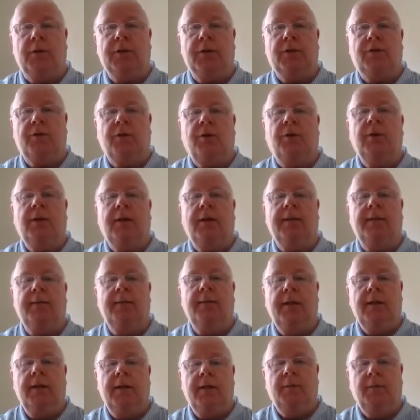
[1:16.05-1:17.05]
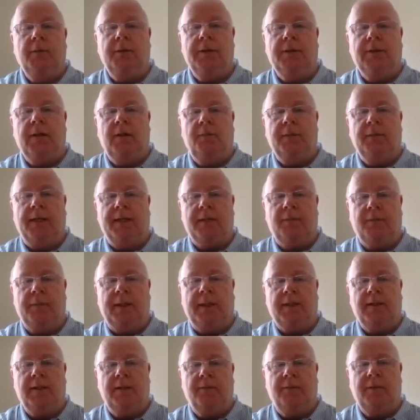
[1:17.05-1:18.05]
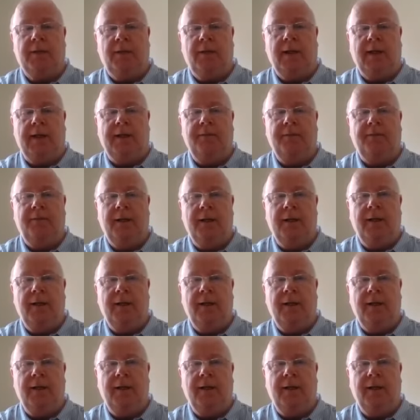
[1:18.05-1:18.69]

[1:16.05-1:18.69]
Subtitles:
struggling with some aspects of their life